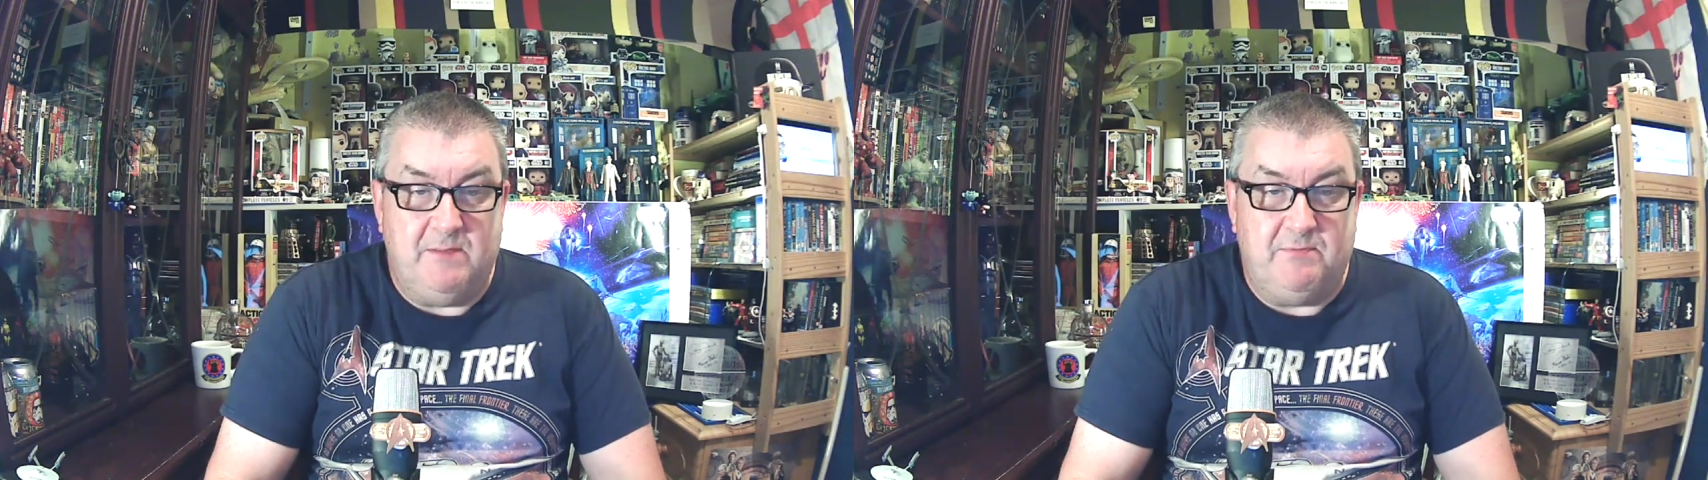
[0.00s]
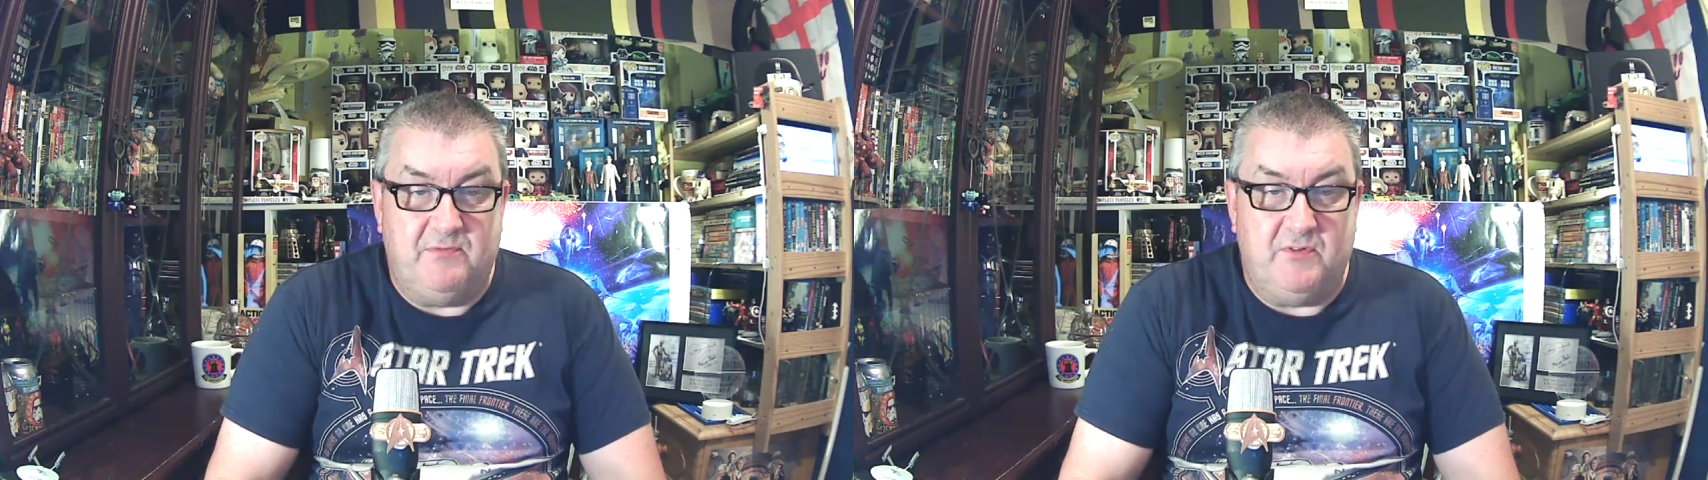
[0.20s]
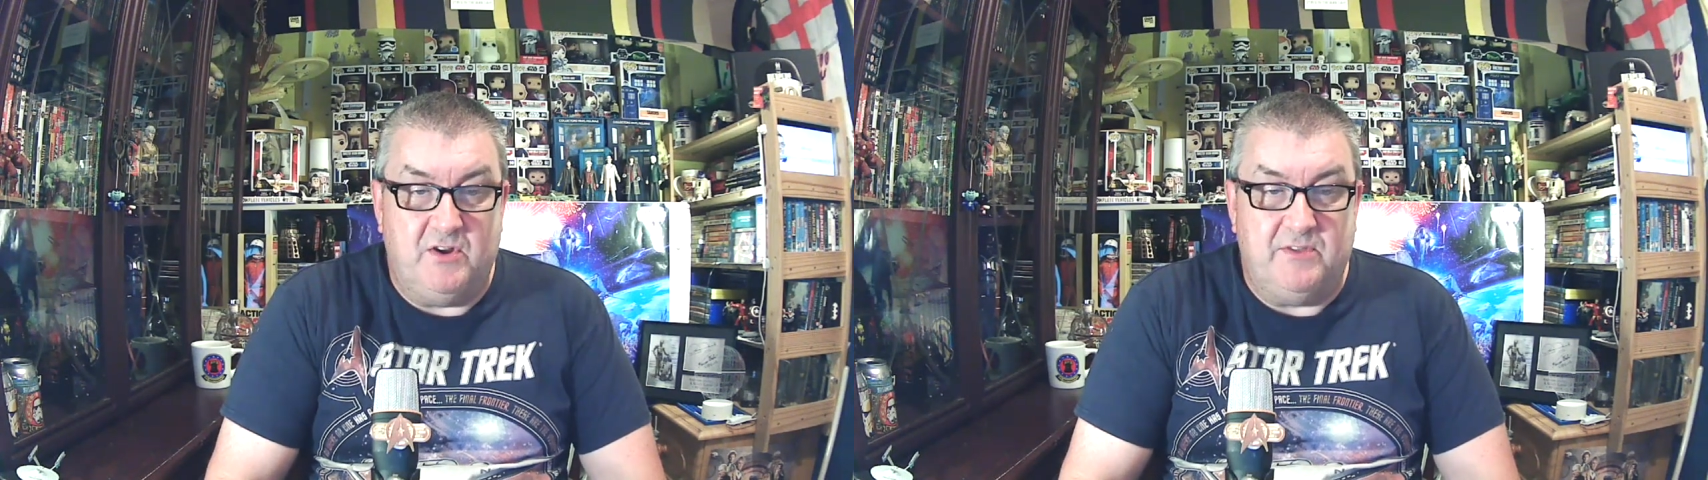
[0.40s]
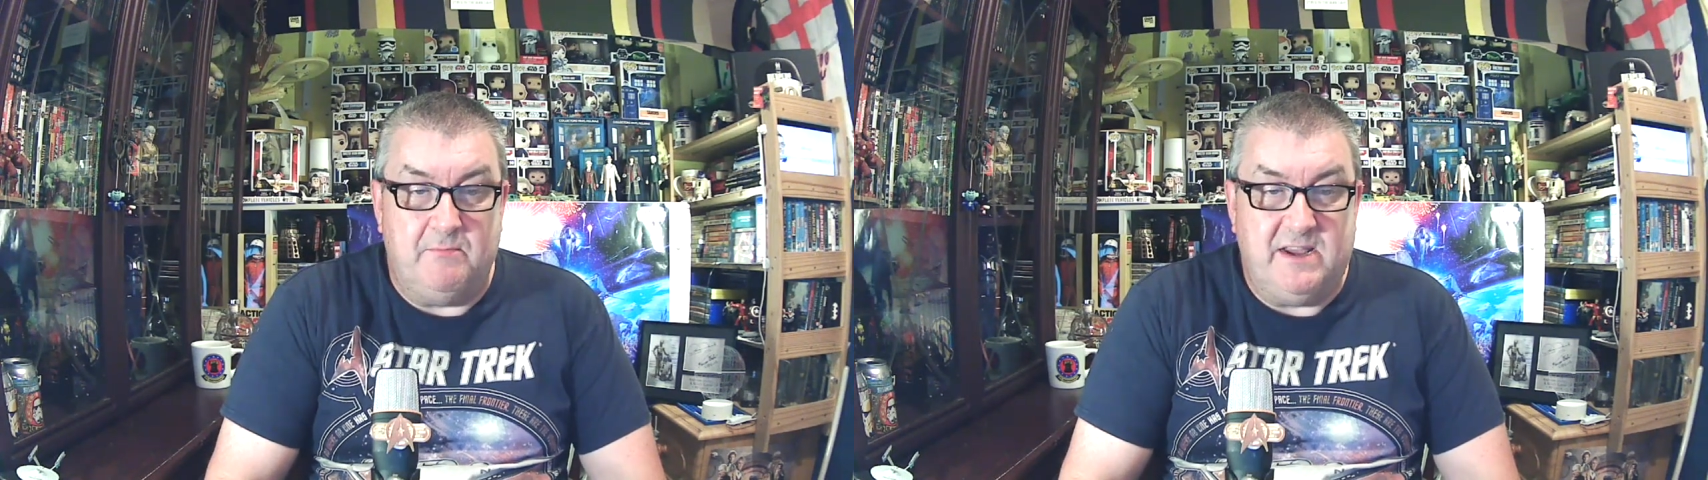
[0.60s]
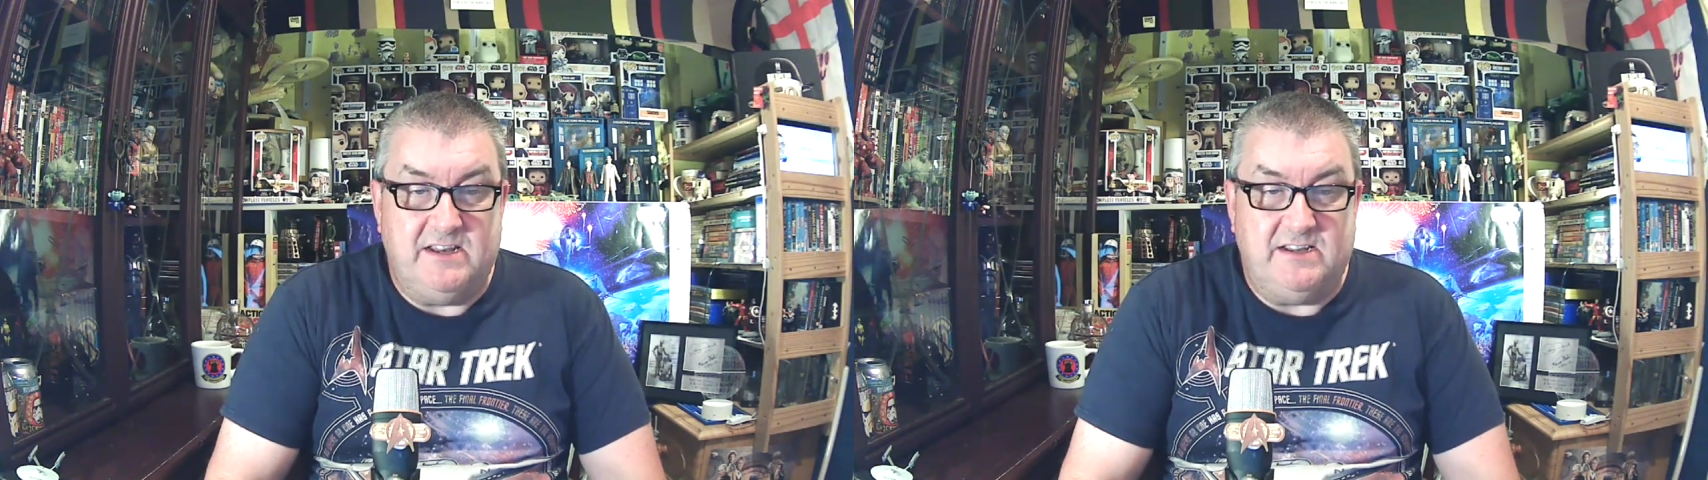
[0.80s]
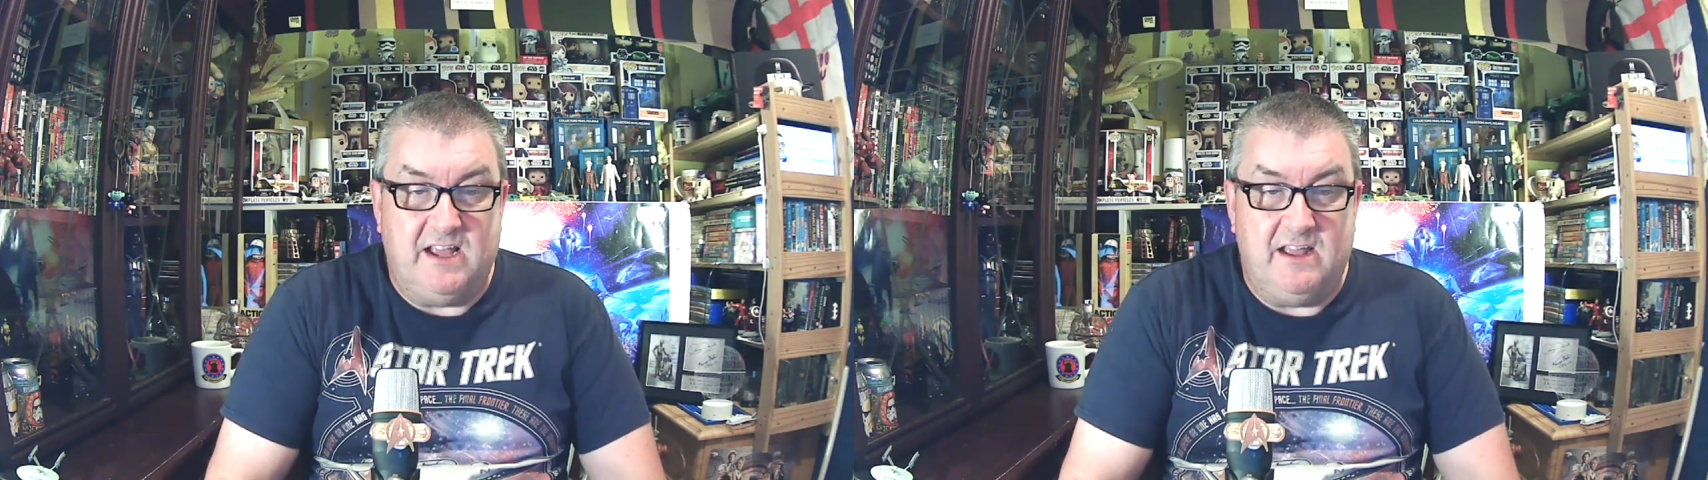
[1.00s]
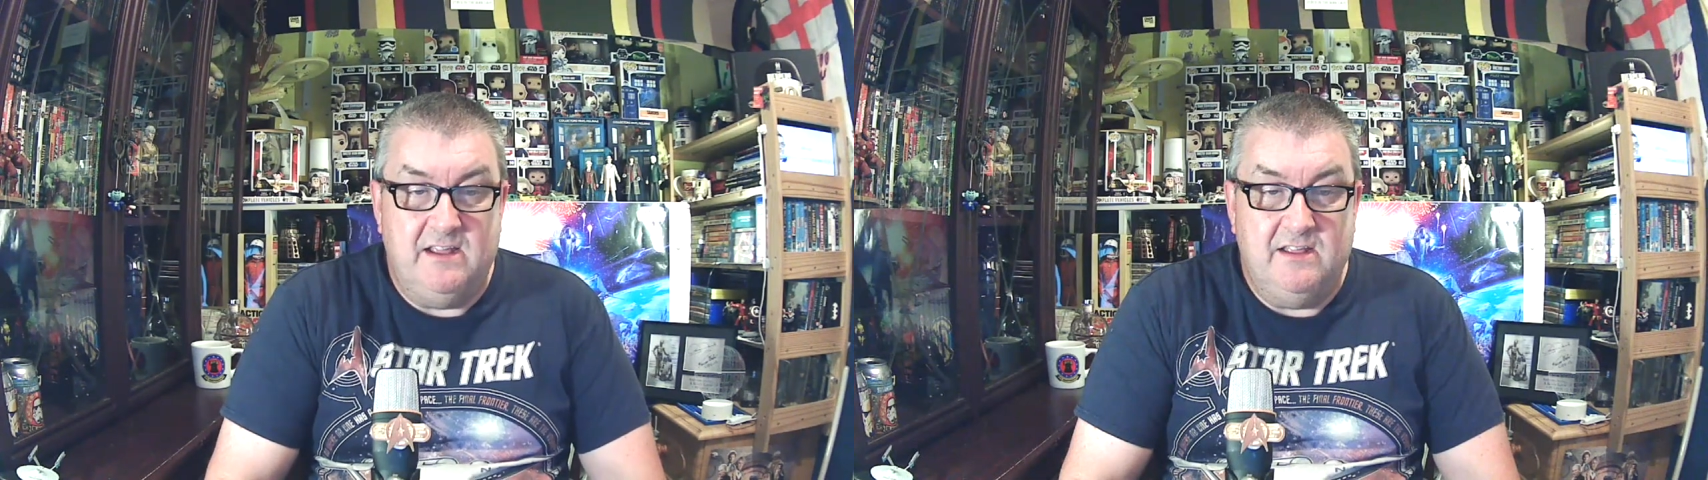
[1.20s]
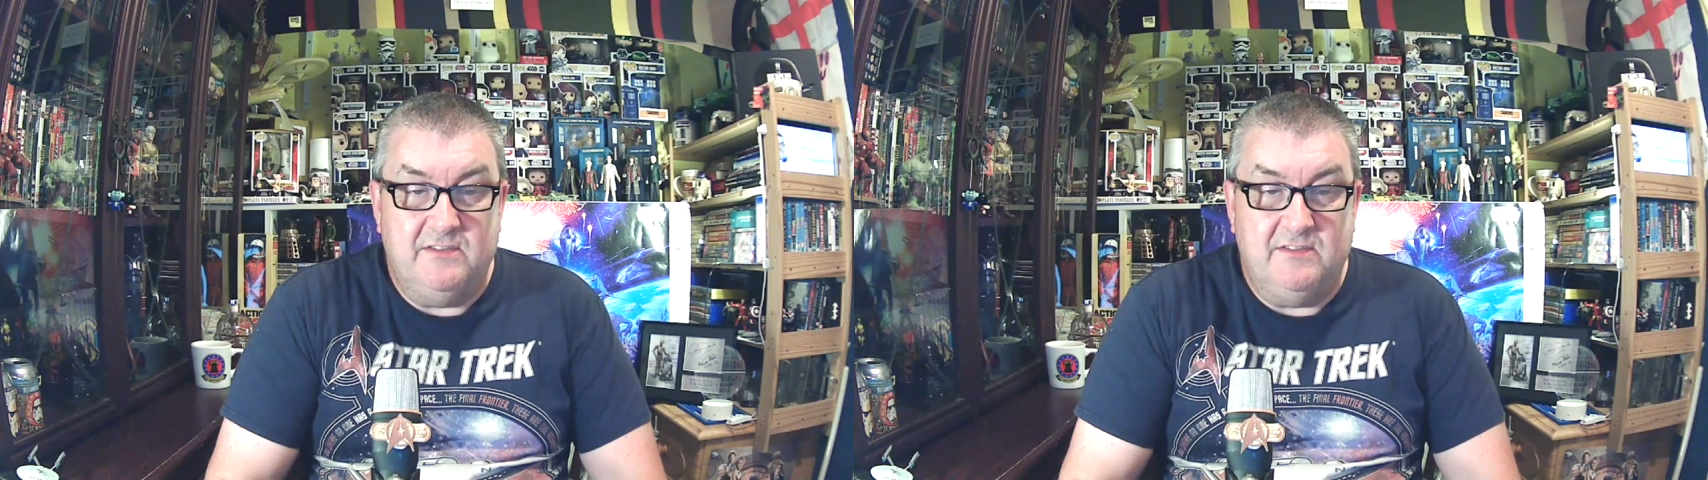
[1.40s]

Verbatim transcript: preferred the media